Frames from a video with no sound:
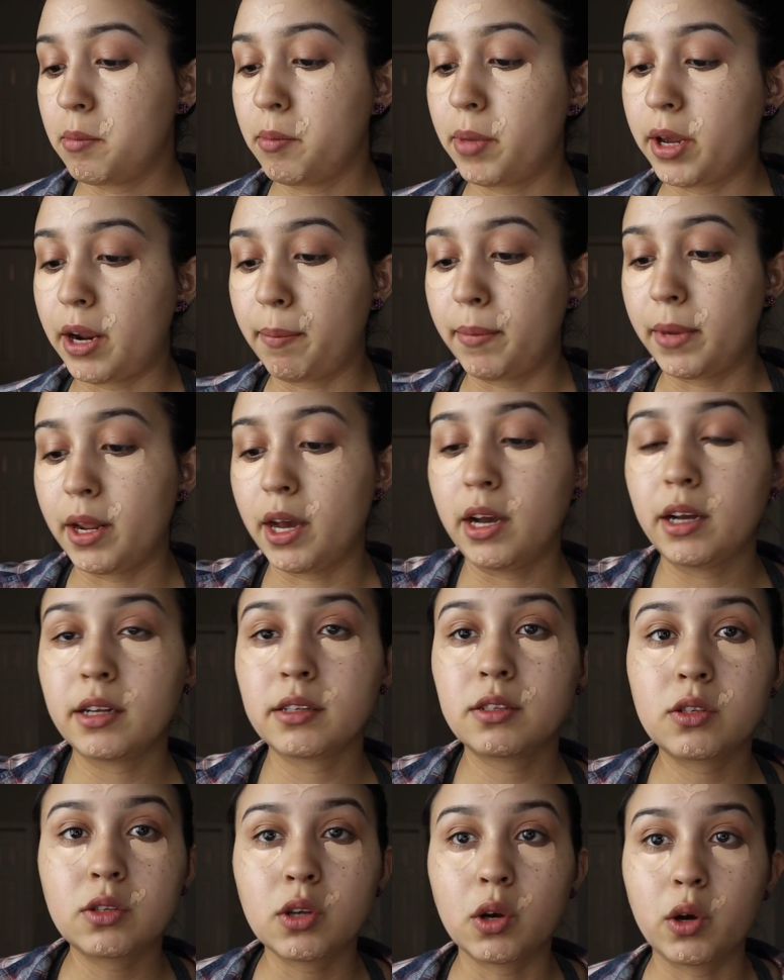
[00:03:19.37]
But I'm
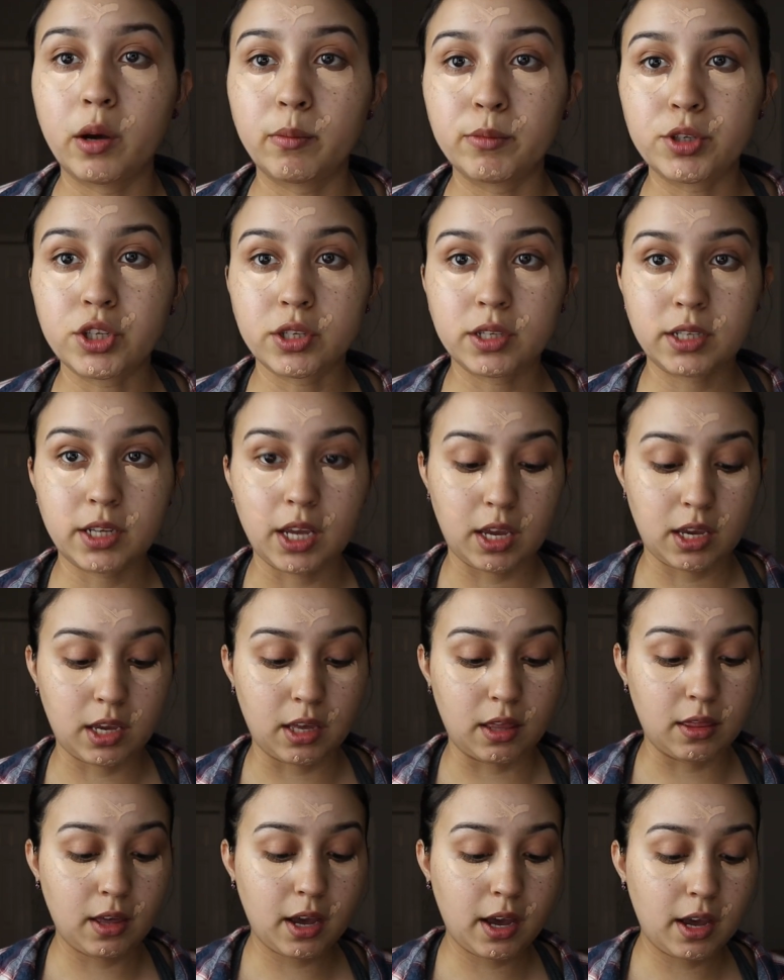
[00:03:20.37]
not, so I'm just
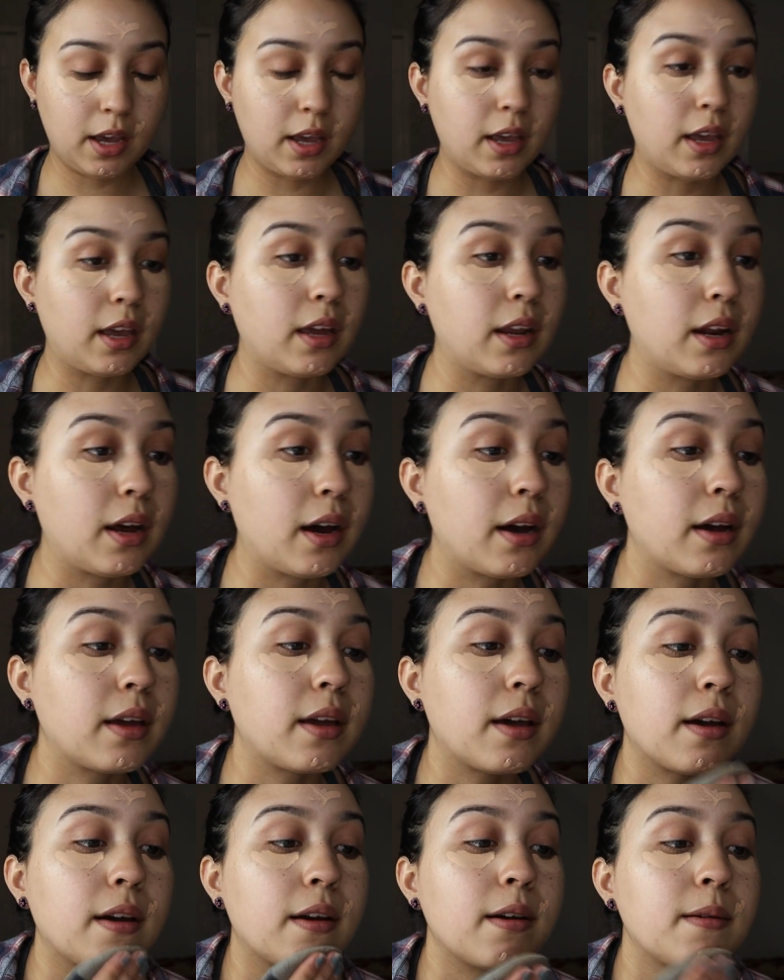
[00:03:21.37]
taking that and I
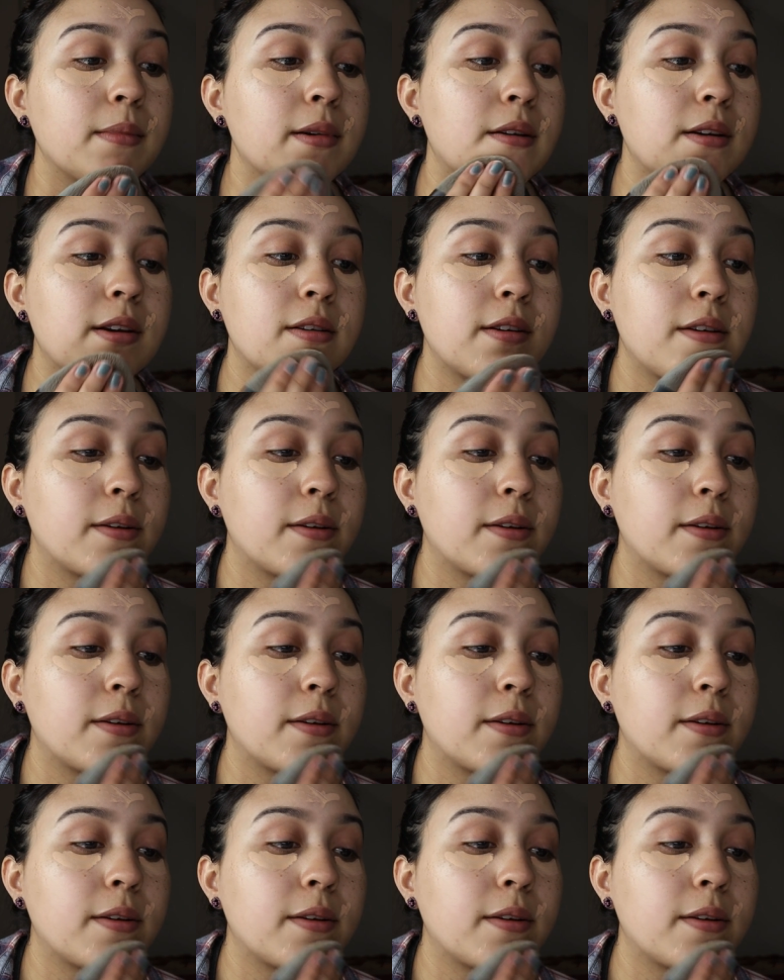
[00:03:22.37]
am